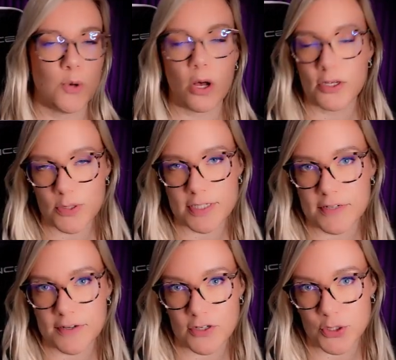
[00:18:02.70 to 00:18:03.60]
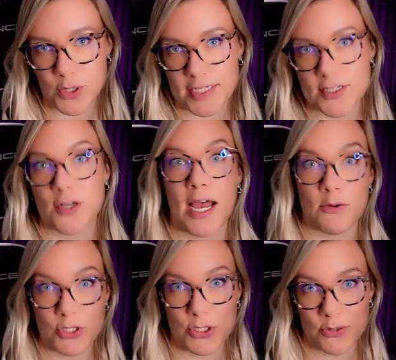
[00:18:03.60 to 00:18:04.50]
you all sorts of different tricks on how
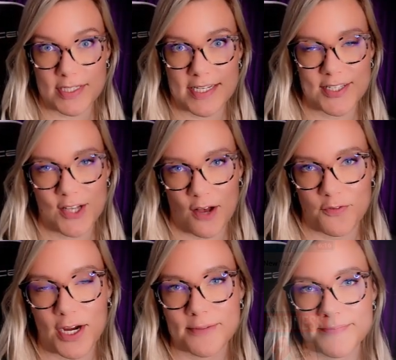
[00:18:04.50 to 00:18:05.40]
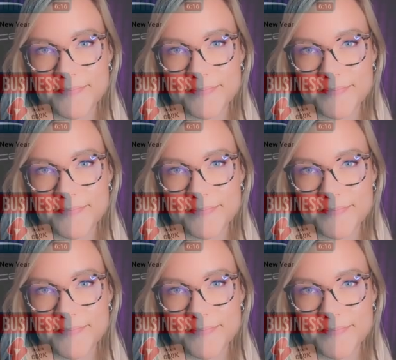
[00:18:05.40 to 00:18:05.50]
to use this software.